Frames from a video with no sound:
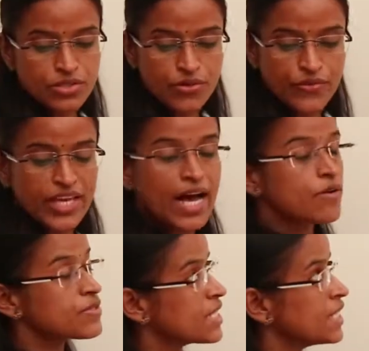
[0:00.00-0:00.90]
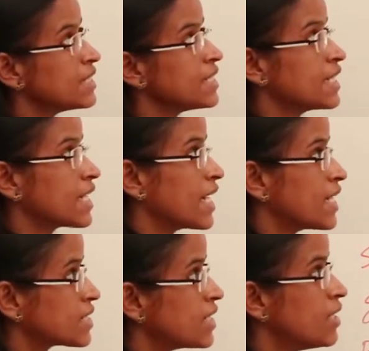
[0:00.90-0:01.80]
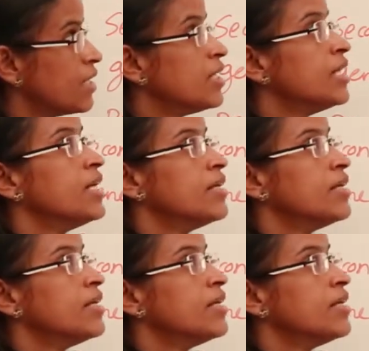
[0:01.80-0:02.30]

So we have seen in the international